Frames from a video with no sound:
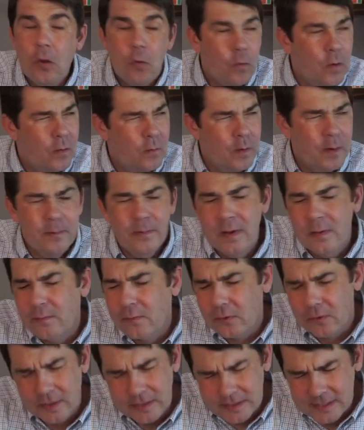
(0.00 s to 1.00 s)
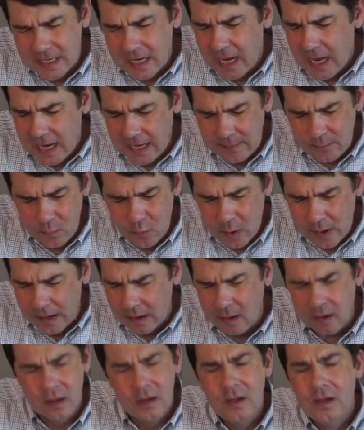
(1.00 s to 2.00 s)
Remember a time
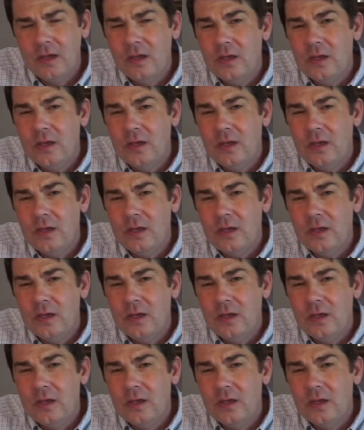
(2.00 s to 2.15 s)
where